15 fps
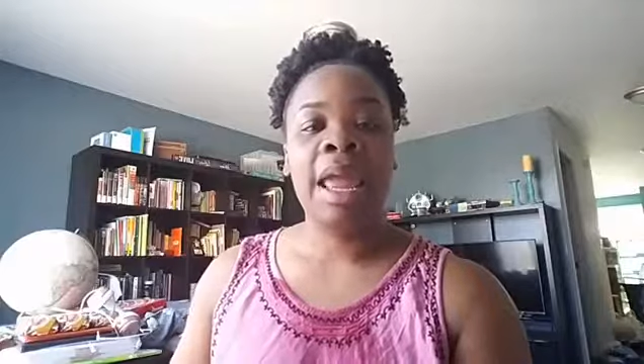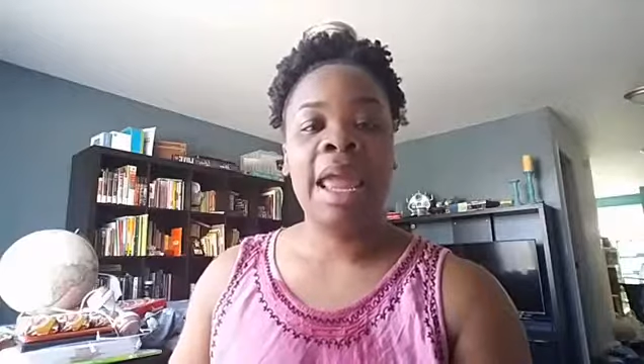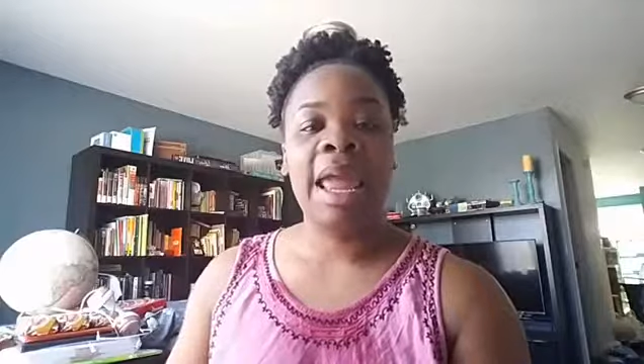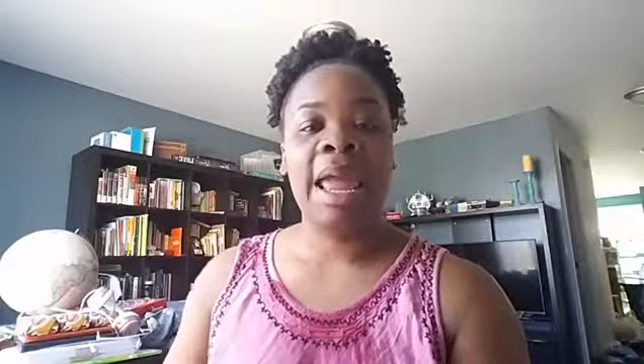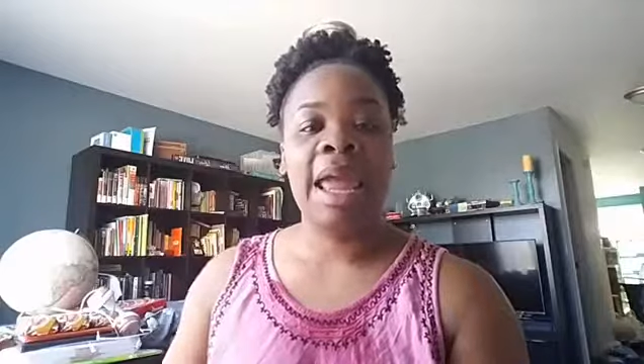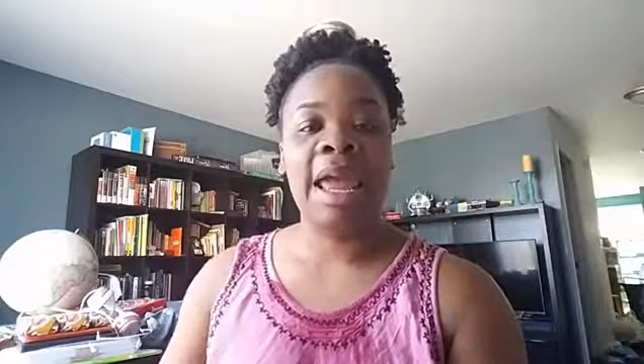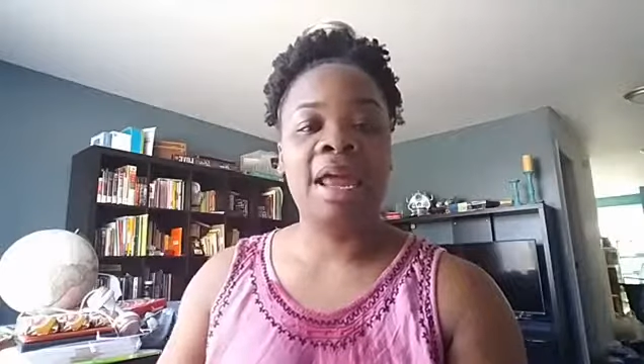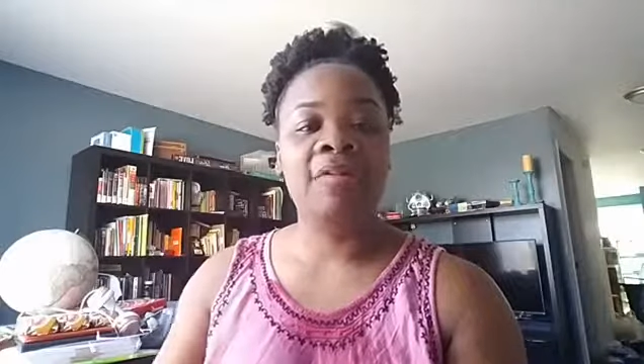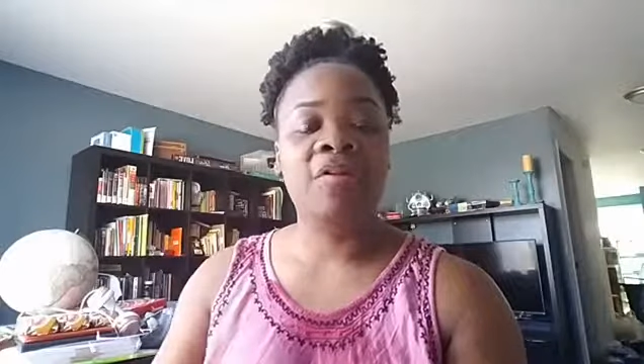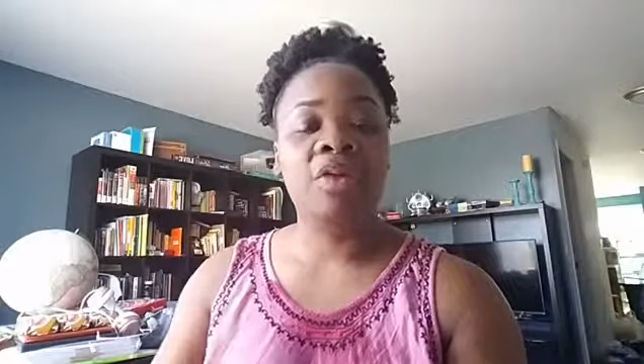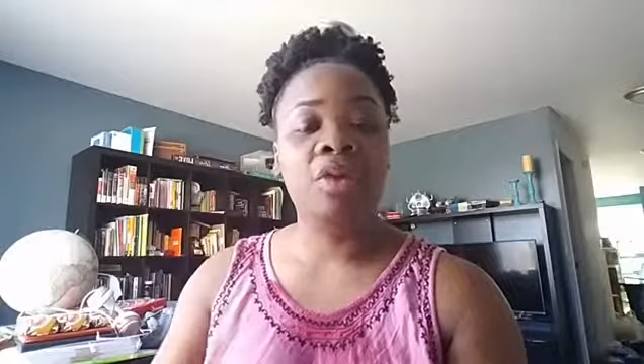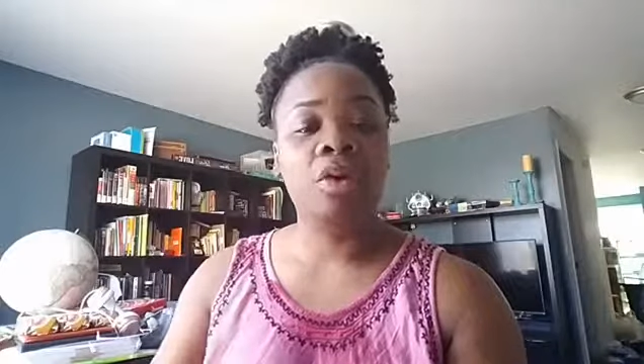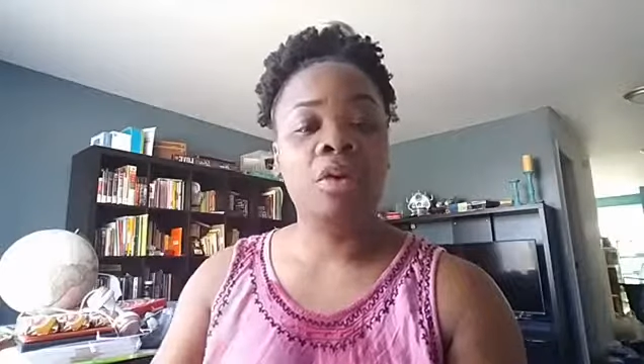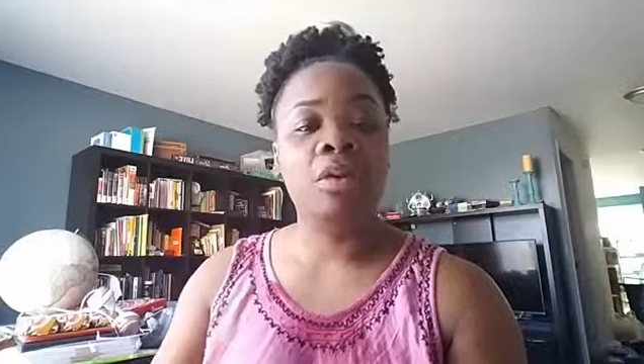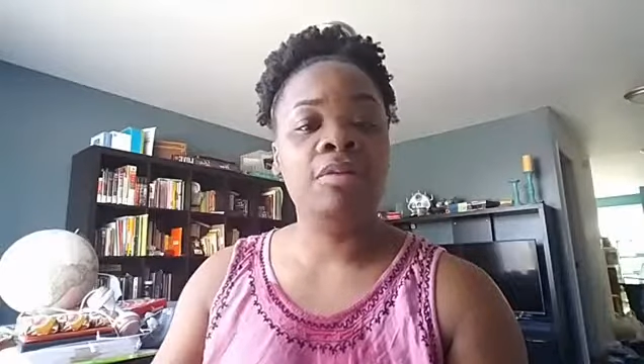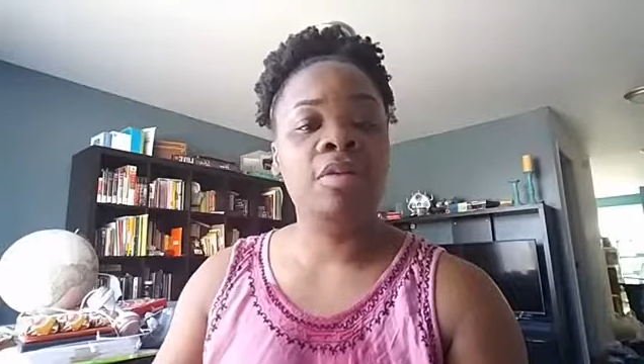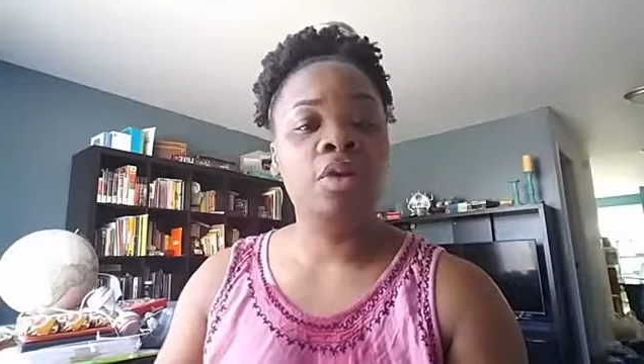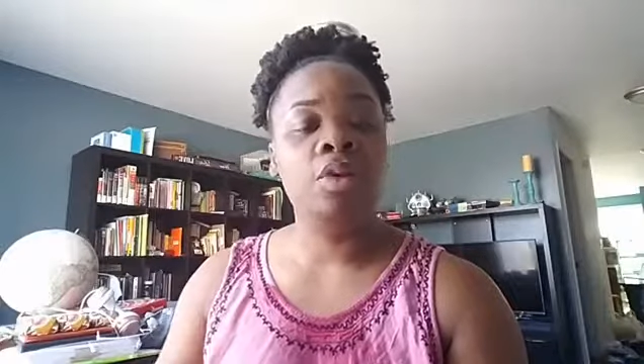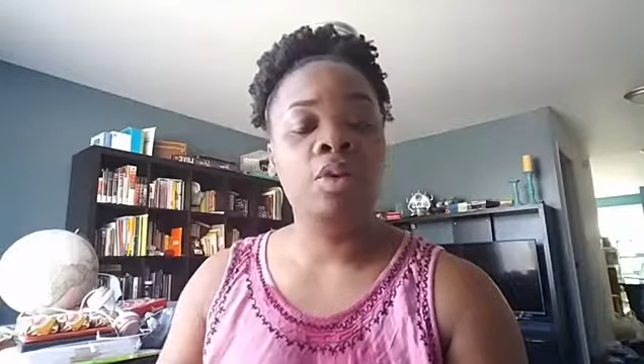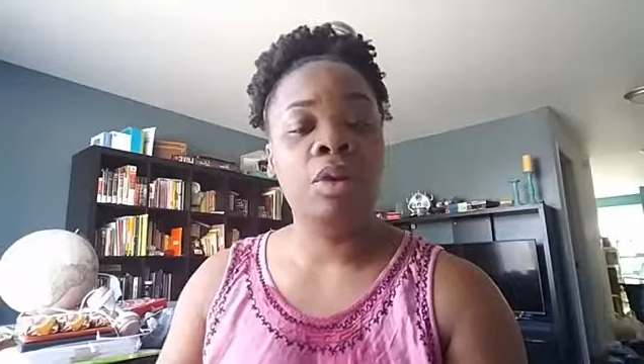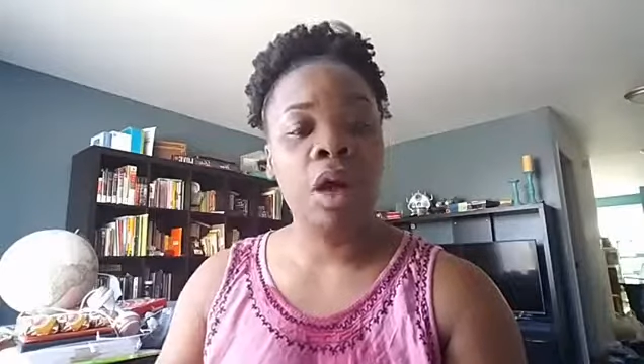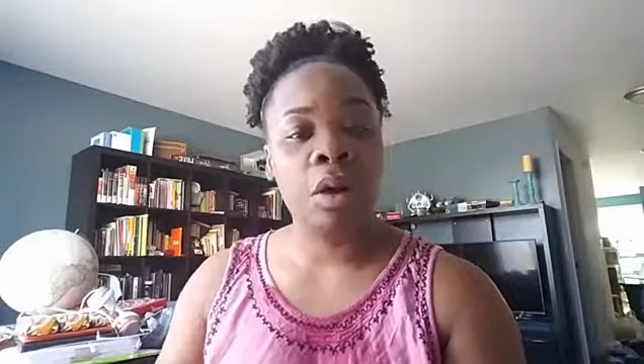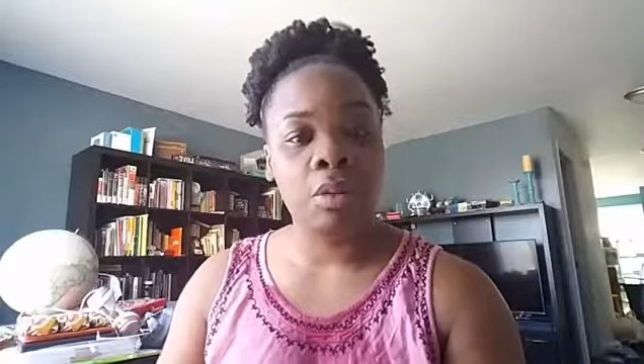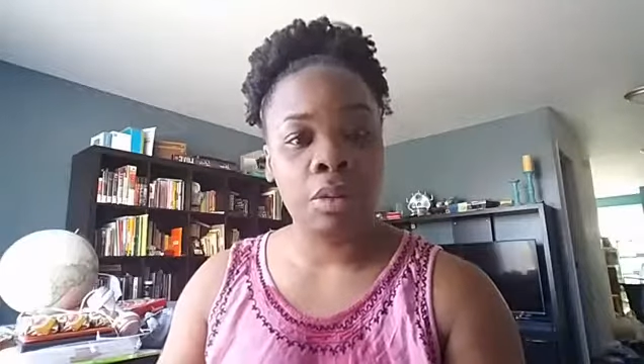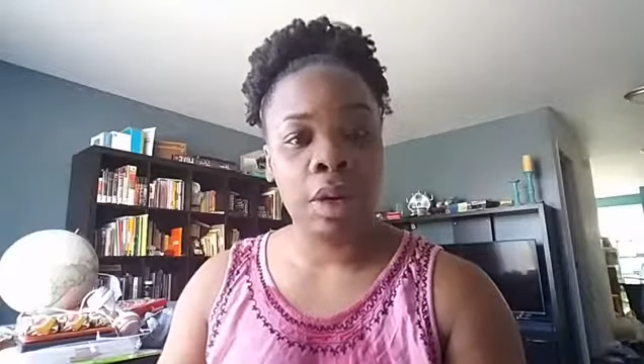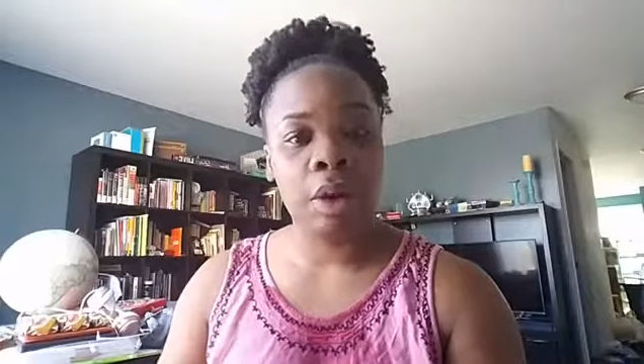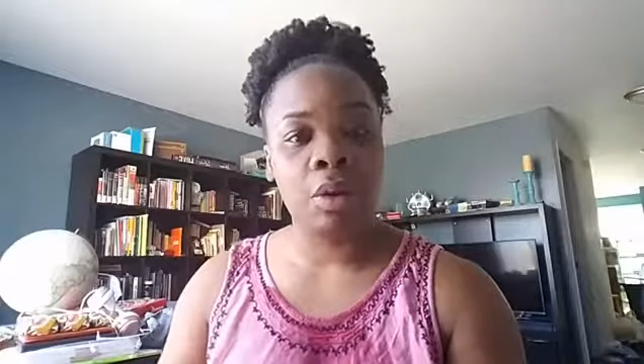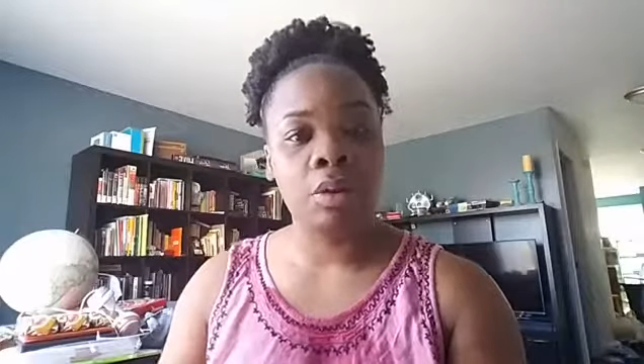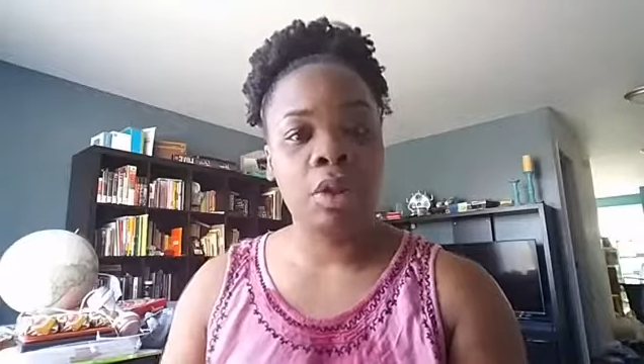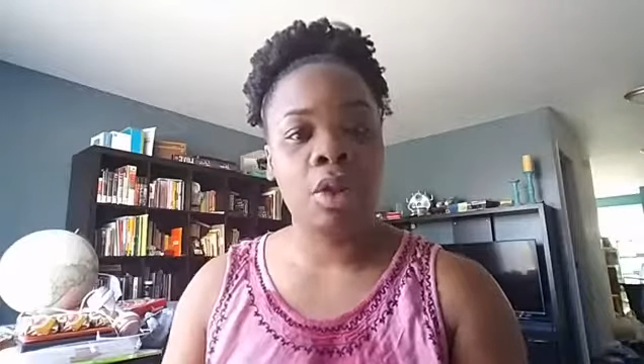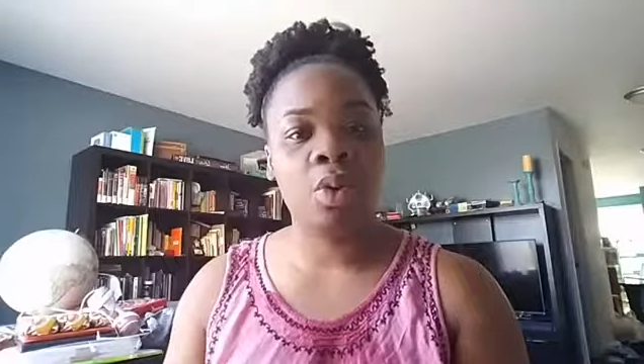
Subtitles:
And for those of you who don't know,